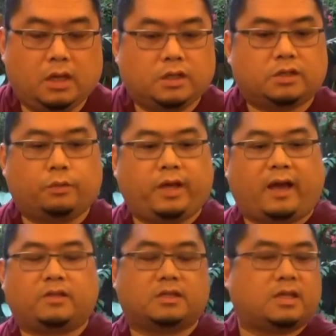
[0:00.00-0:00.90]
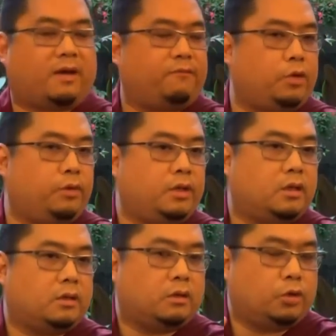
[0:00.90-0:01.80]
So we have to stop viewing
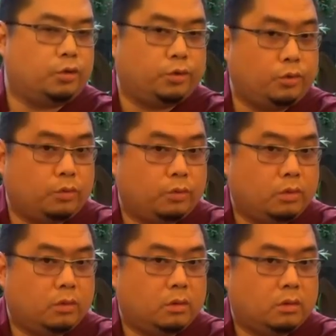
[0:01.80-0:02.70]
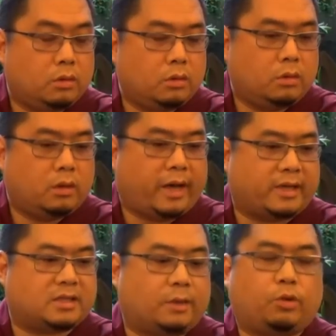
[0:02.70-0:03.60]
the Guru
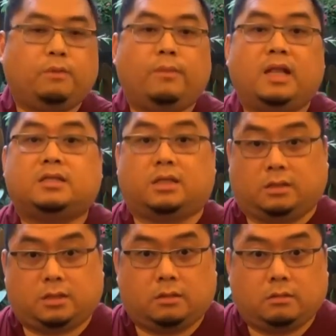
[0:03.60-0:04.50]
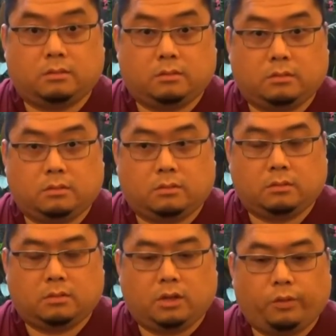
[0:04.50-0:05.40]
as someone militant.
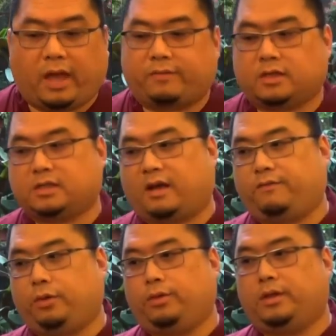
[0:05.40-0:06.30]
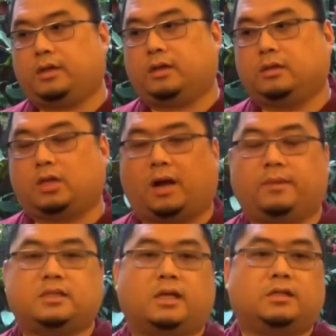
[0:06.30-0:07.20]
We have to stop viewing the
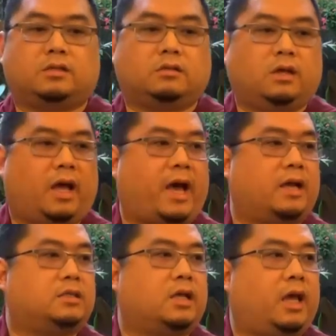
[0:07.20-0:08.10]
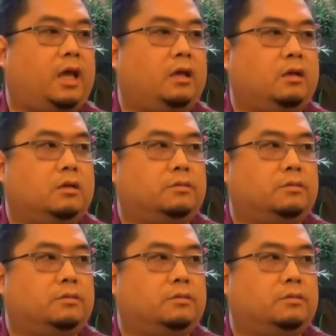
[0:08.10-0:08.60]
Dharma Center as a